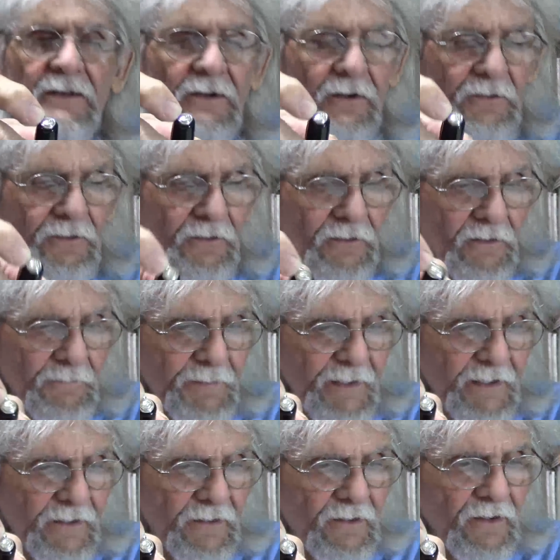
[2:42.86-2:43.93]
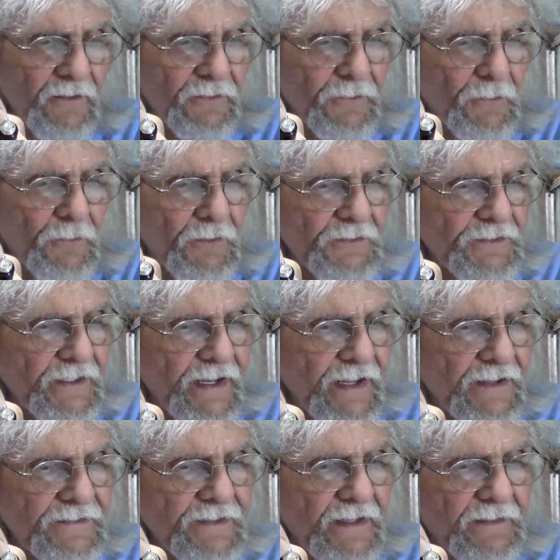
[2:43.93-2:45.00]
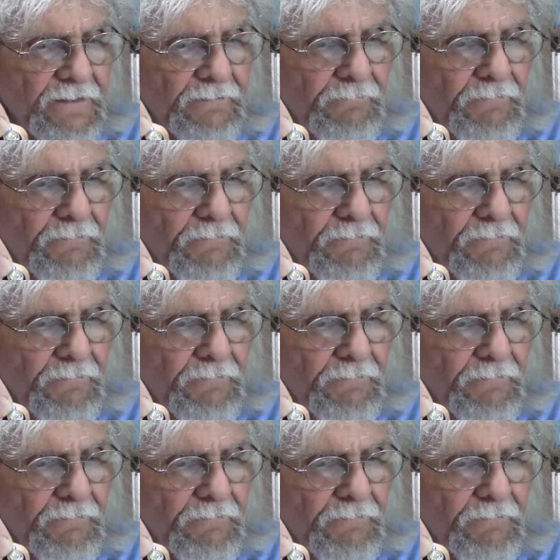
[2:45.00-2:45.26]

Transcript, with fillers: logo up here. Of course, it had that